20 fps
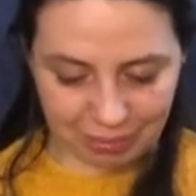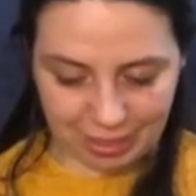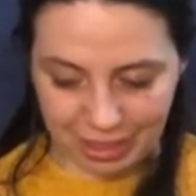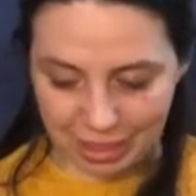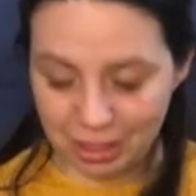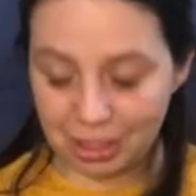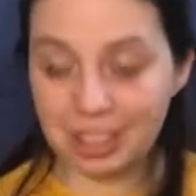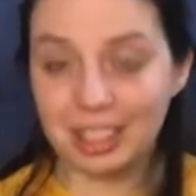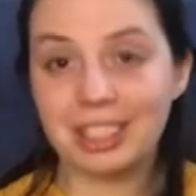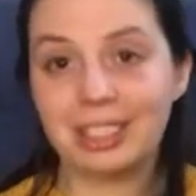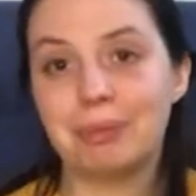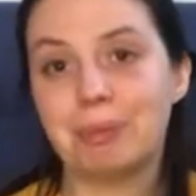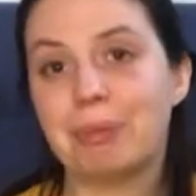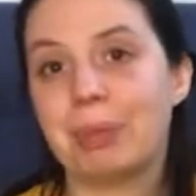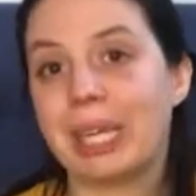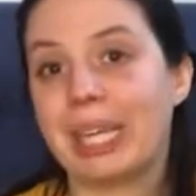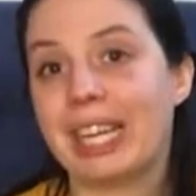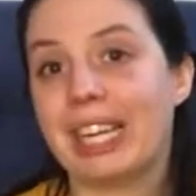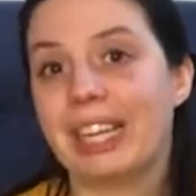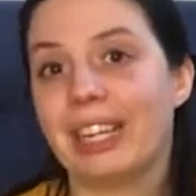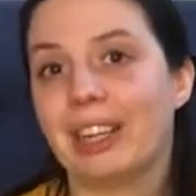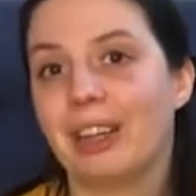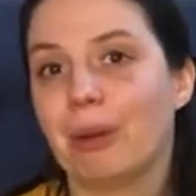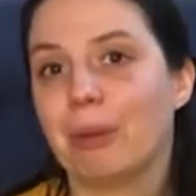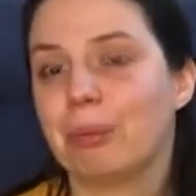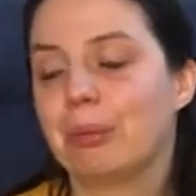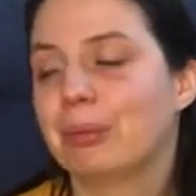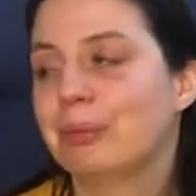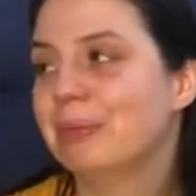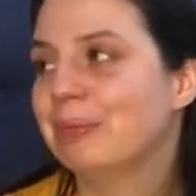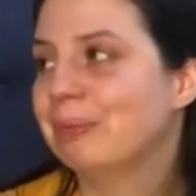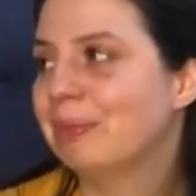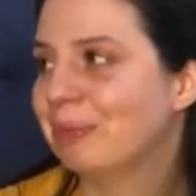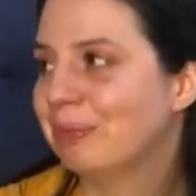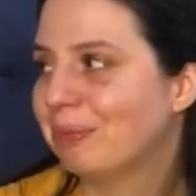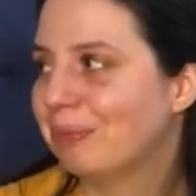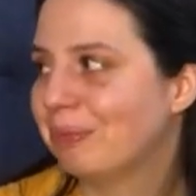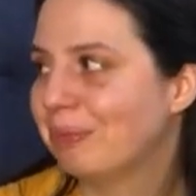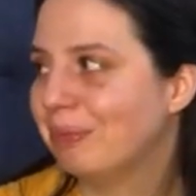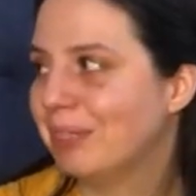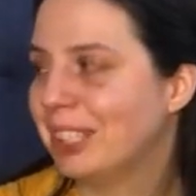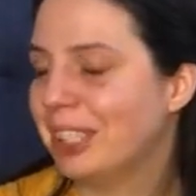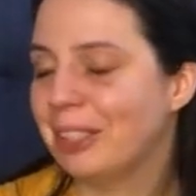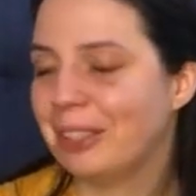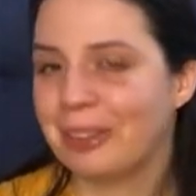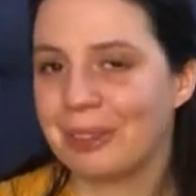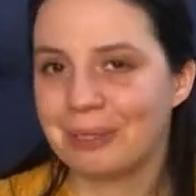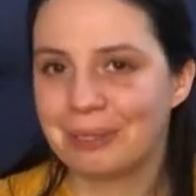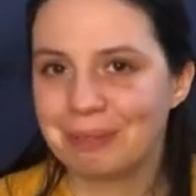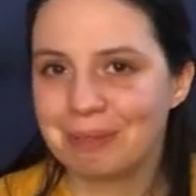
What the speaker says: just picking it up, you know.